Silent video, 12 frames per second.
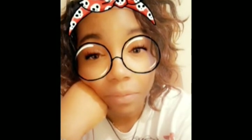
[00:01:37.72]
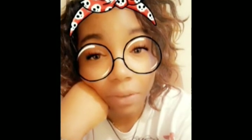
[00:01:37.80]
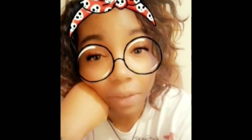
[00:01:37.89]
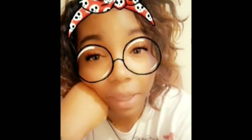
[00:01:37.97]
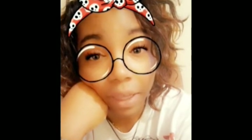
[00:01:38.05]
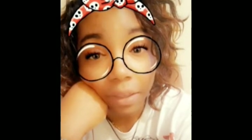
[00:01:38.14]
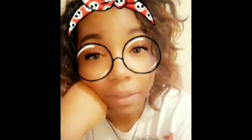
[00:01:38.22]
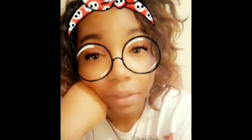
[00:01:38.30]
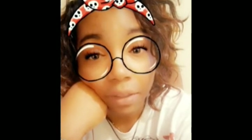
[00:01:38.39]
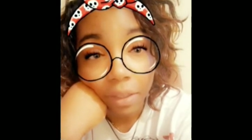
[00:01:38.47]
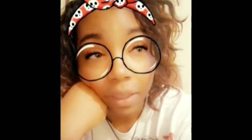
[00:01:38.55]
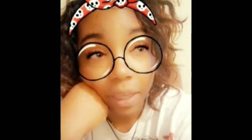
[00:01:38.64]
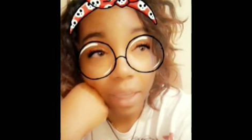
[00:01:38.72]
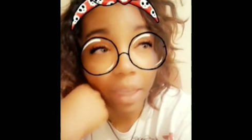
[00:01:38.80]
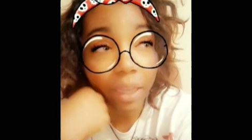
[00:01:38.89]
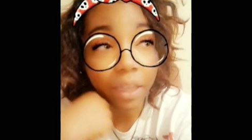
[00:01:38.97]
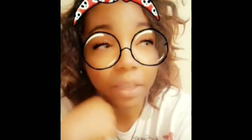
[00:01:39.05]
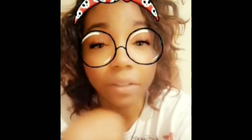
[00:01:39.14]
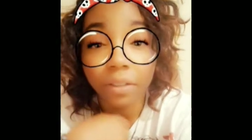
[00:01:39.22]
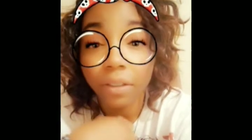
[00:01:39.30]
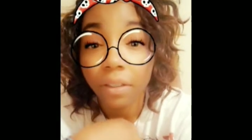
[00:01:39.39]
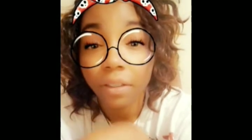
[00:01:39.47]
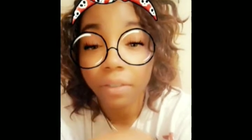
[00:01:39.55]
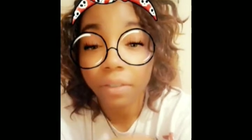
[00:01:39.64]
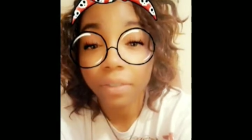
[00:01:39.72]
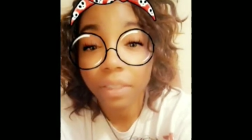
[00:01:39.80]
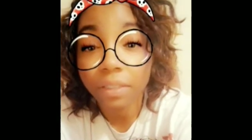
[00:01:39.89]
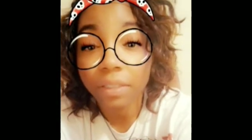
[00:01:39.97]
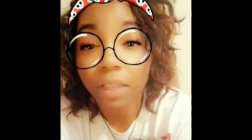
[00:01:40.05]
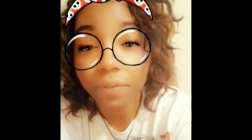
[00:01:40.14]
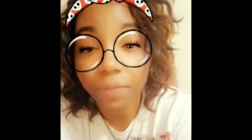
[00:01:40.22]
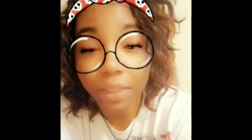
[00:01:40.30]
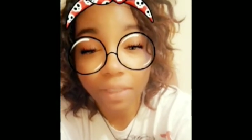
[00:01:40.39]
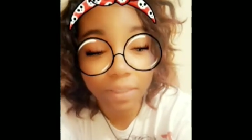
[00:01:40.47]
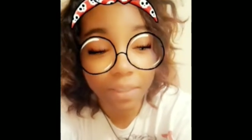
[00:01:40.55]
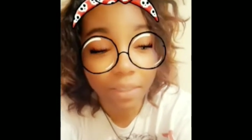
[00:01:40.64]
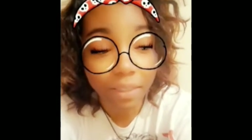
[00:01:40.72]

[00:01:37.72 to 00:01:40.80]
Okay? And the stuff is...